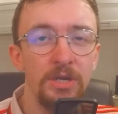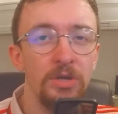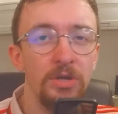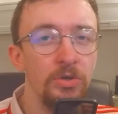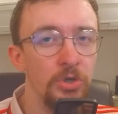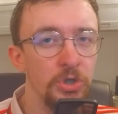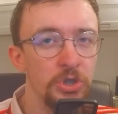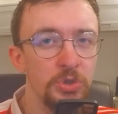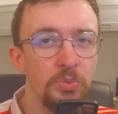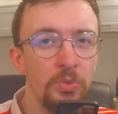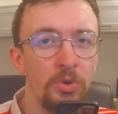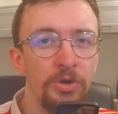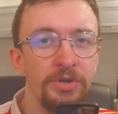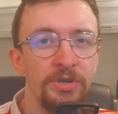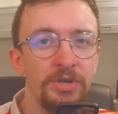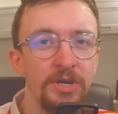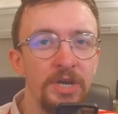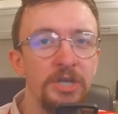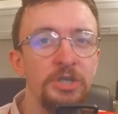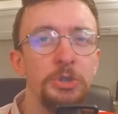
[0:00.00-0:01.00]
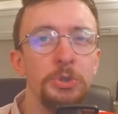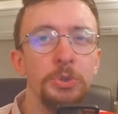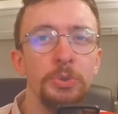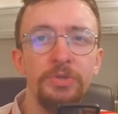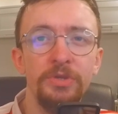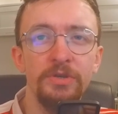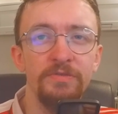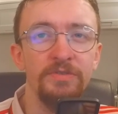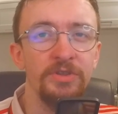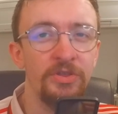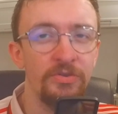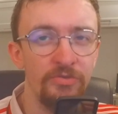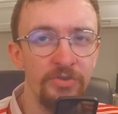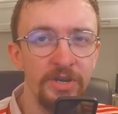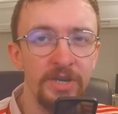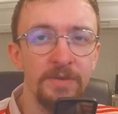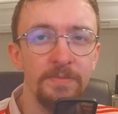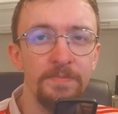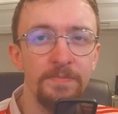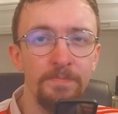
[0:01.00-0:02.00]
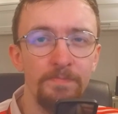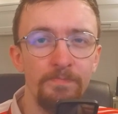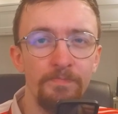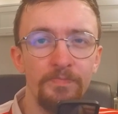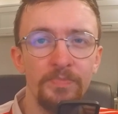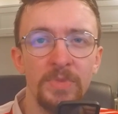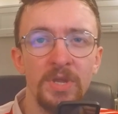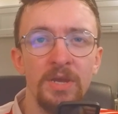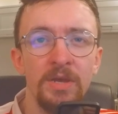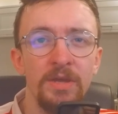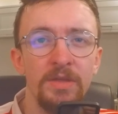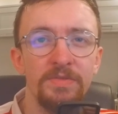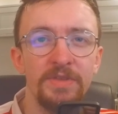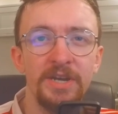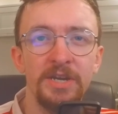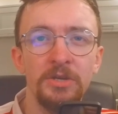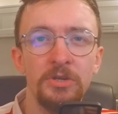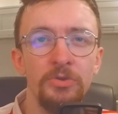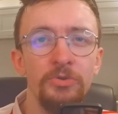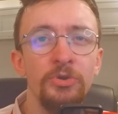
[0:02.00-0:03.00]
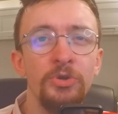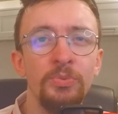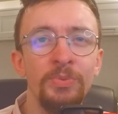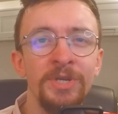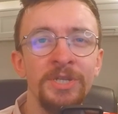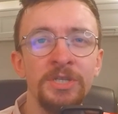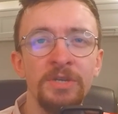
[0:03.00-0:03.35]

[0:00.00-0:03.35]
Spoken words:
lost 1 and drew the other 3. That included wins over